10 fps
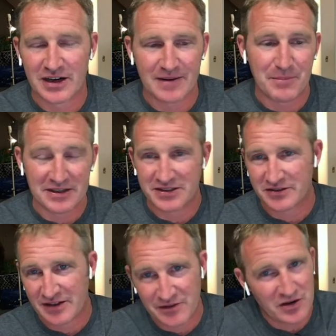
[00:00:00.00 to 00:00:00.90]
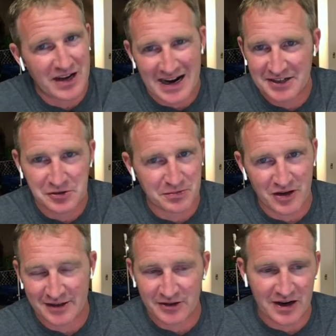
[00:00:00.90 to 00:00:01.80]
Uh, basically, if you go to
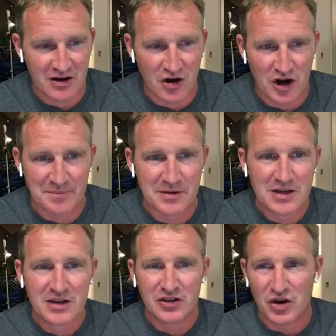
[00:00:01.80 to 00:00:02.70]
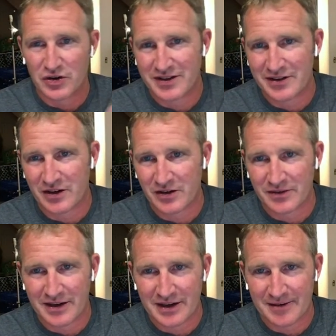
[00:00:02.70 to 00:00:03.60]
hydroblok.com, go to
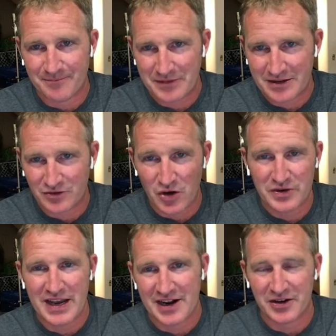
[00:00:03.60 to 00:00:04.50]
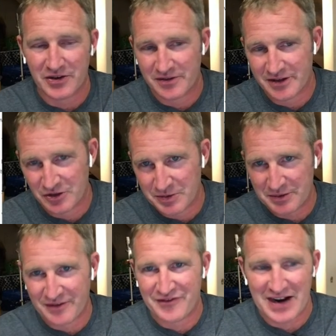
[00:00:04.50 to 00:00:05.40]
their um, locator and you'll be
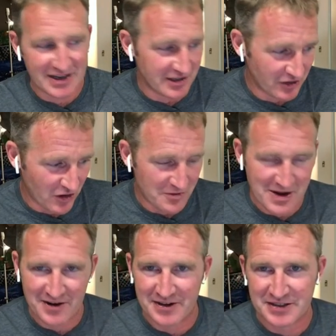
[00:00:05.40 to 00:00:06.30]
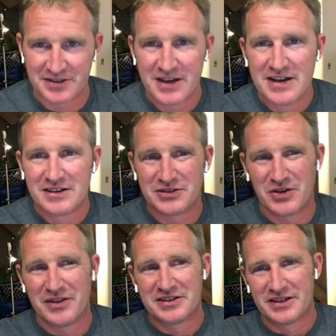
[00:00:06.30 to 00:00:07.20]
able to find it in your own areas.
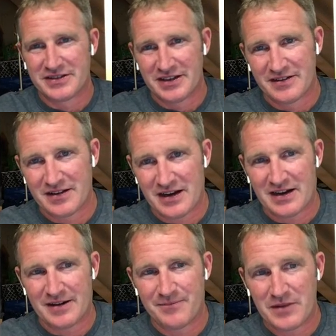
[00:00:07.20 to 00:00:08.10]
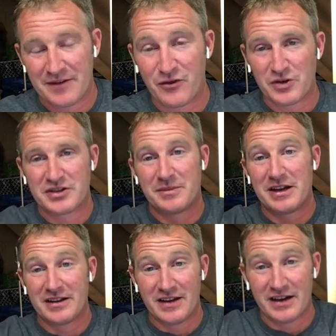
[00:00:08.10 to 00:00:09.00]
So this isn't, uh, unfortunately, I
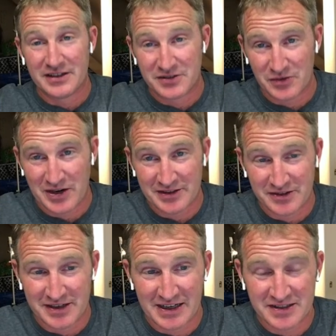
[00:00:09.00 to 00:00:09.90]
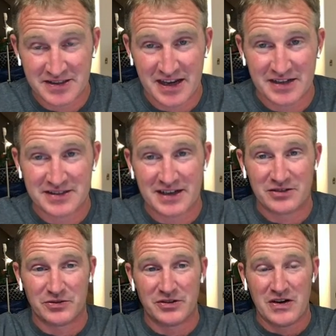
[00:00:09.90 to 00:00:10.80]
mean, it, it is throughout the United States. I
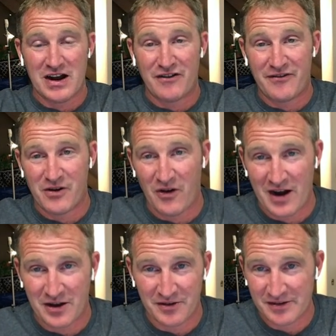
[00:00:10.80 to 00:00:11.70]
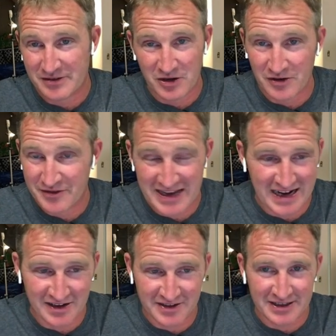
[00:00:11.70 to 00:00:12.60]
don't know how far out, you know, if
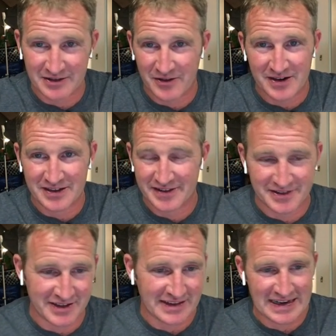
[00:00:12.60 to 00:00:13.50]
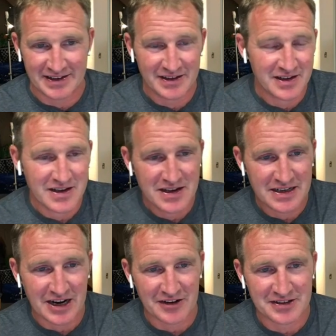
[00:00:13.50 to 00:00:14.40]
Canada or anything like that
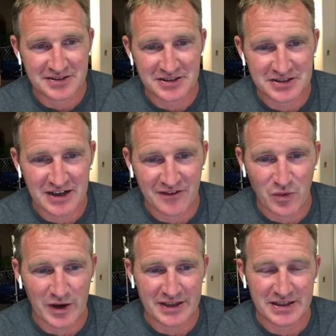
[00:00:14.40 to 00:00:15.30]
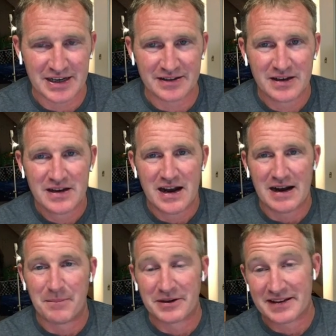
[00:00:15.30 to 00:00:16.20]
carries this stuff quite yet.
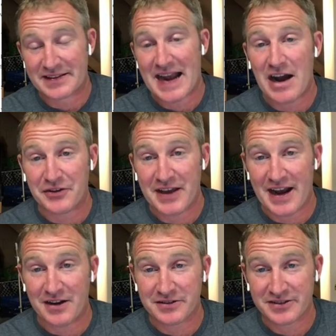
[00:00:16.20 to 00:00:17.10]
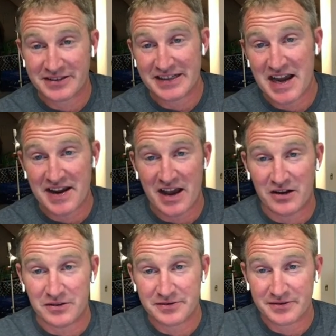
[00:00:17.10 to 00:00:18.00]
Uh, but the Daltiles,
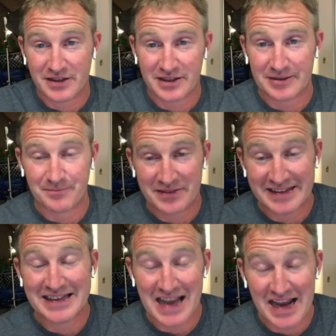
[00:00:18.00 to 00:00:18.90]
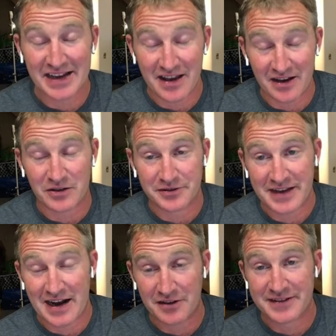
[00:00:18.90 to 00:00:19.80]
D-A-L um, DAL,
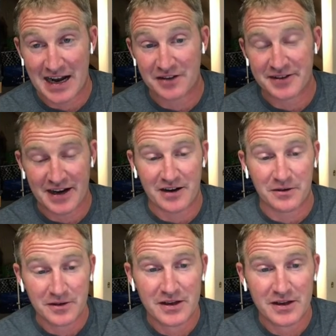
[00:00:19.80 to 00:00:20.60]
Tau, Dow Tau.